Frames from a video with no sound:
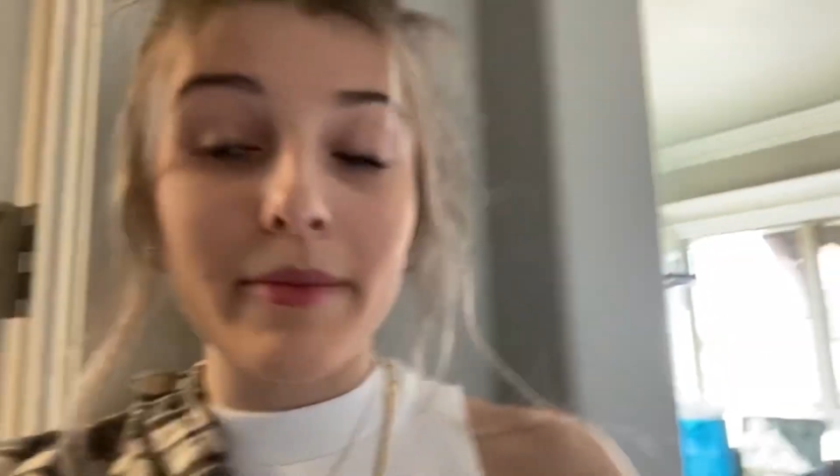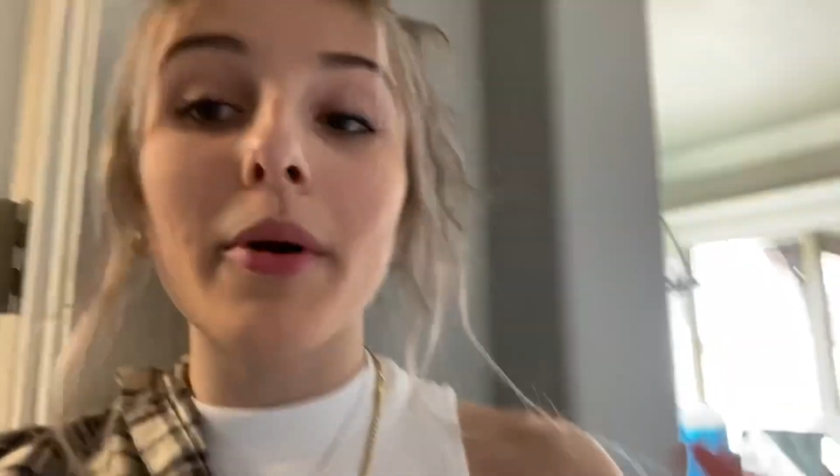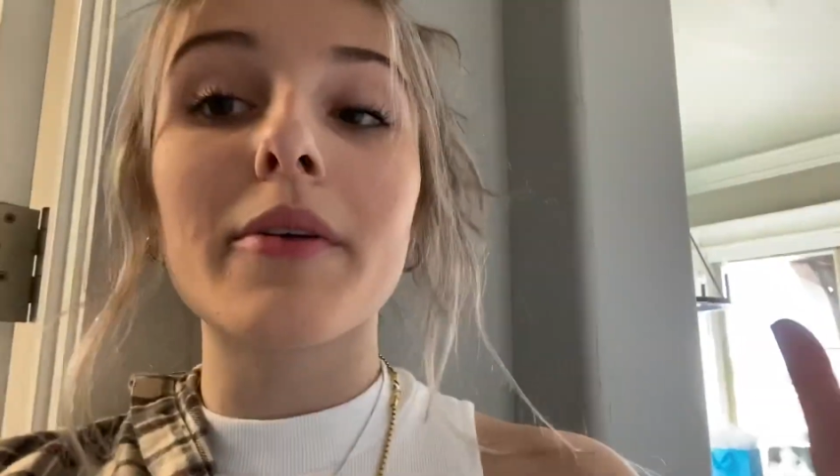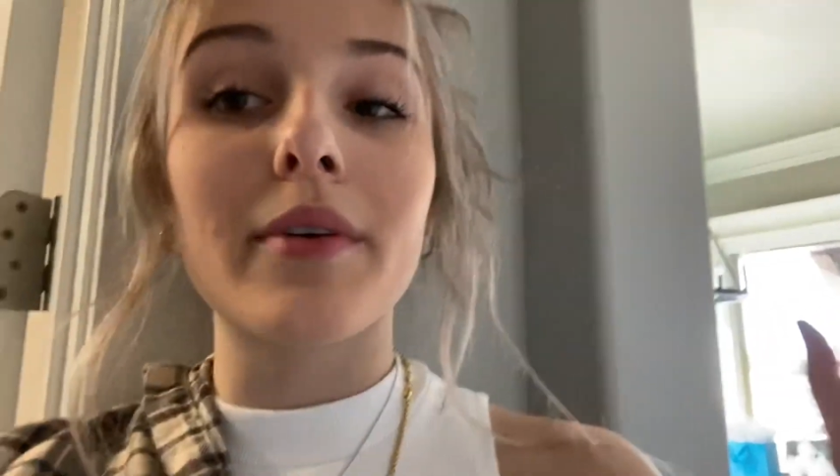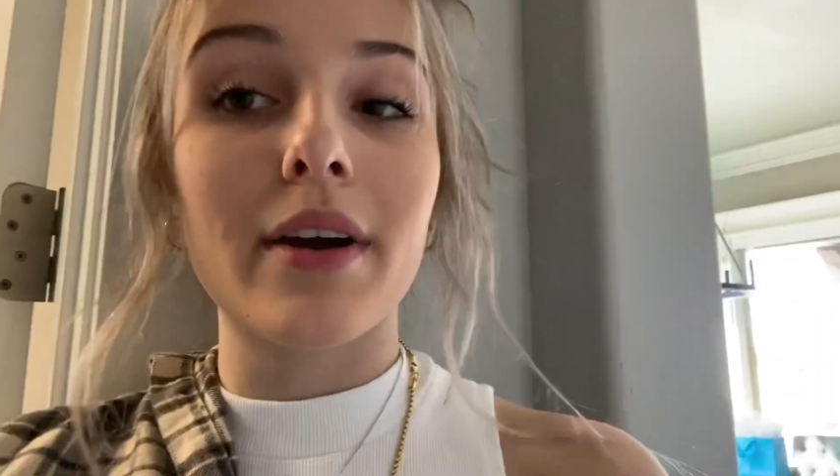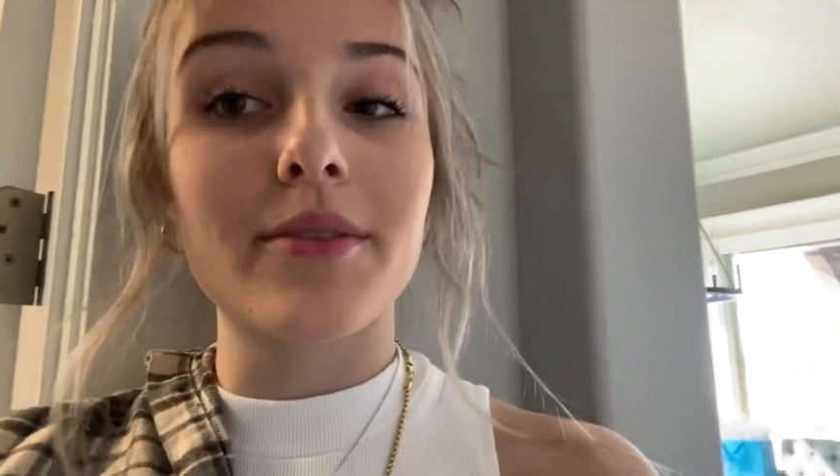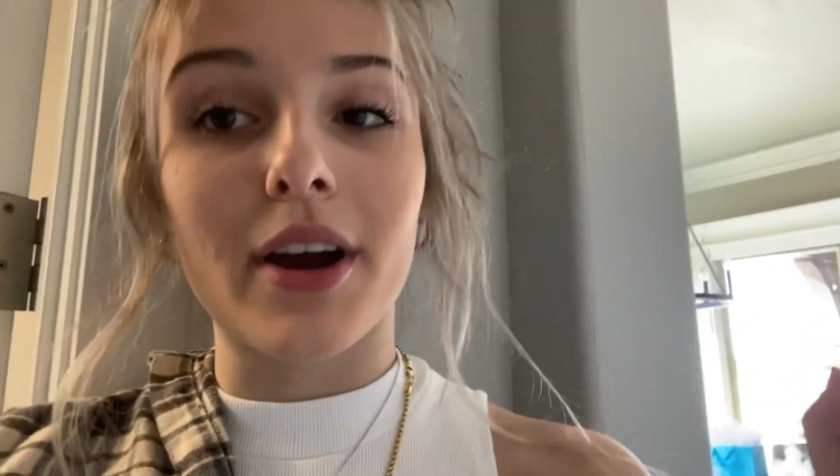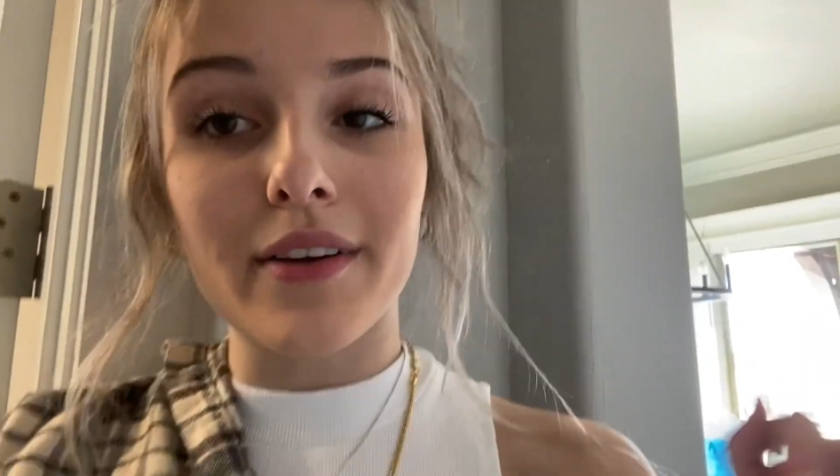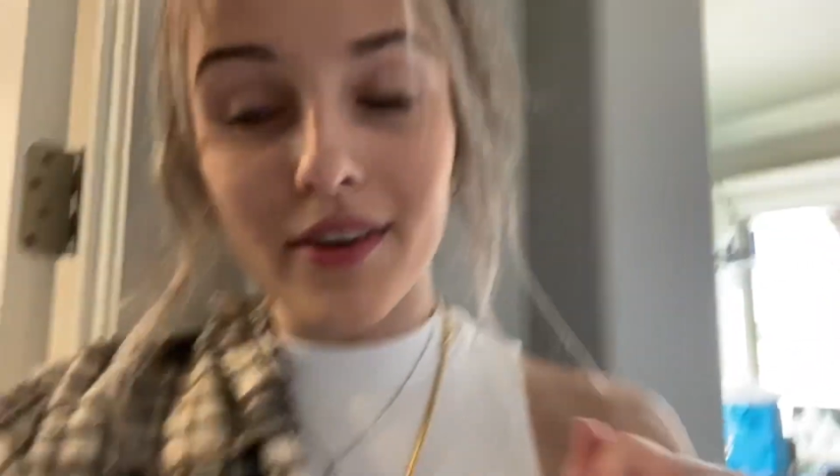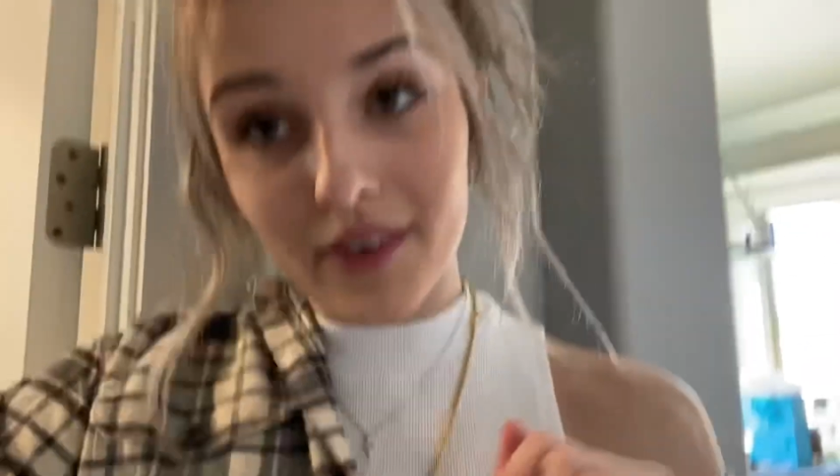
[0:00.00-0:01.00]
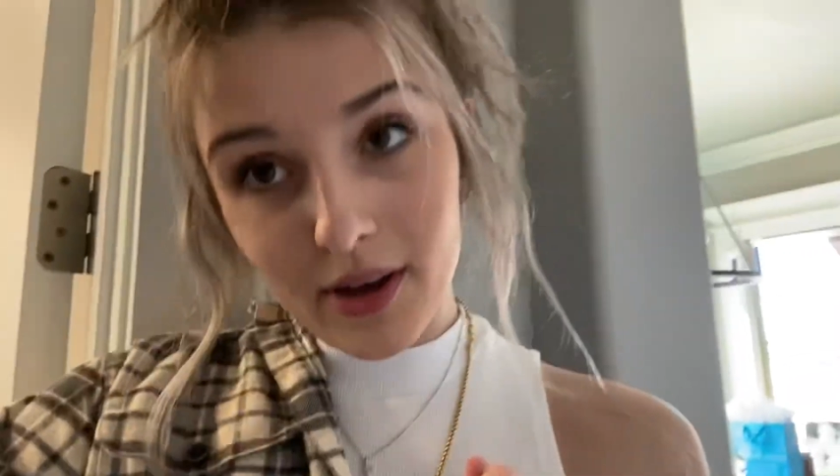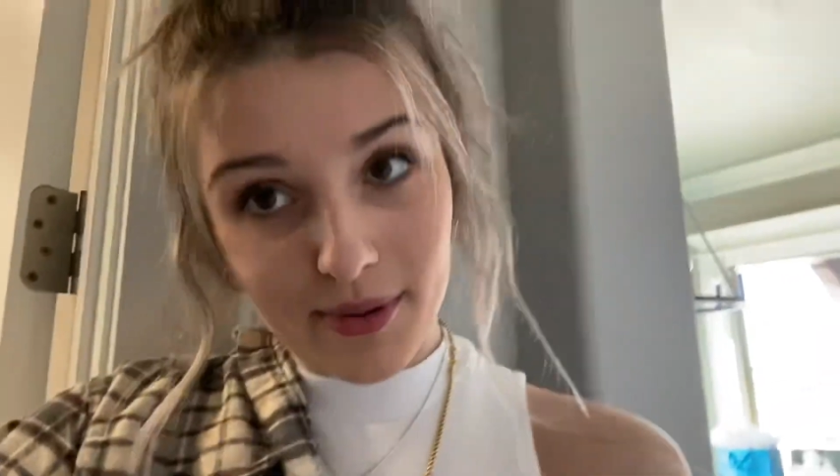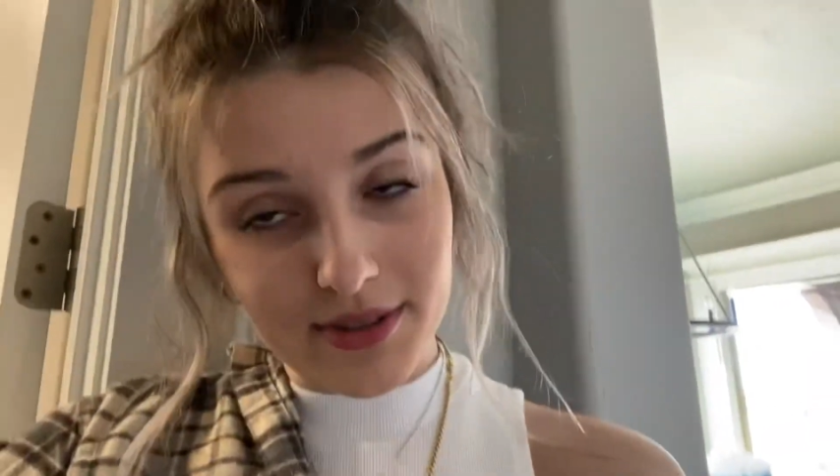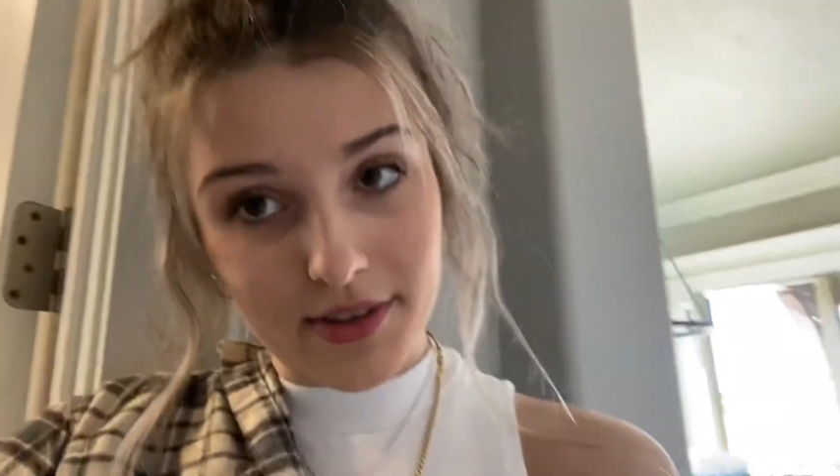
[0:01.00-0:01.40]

going to Round Rock for a volleyball